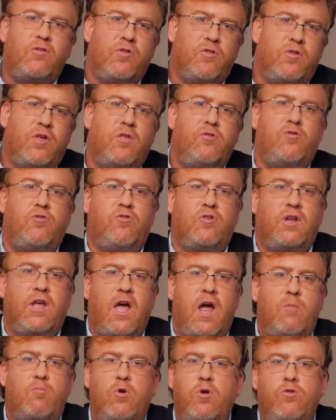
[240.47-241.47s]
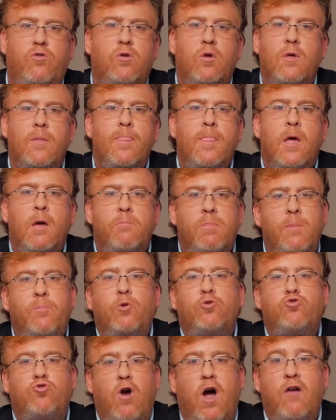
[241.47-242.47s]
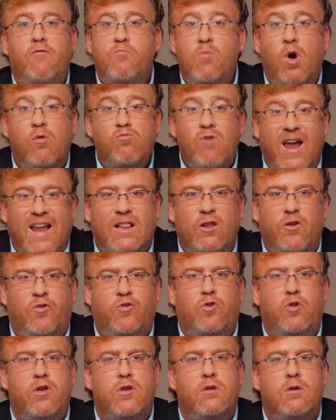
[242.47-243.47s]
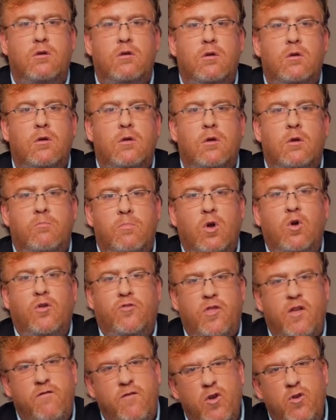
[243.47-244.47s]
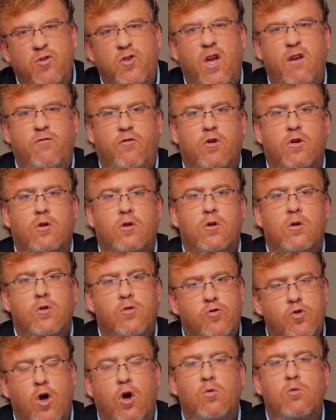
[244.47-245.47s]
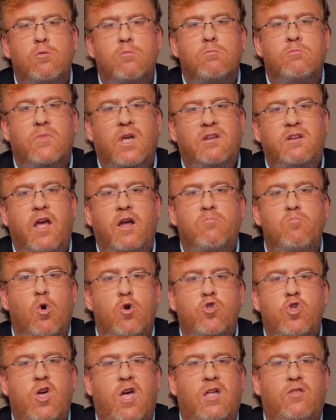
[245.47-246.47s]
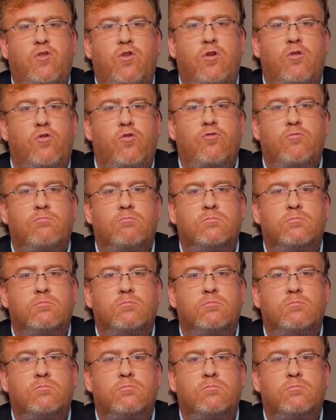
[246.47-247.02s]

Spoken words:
and sensors and cameras, people drive more recklessly because they feel safer. So they take more chances.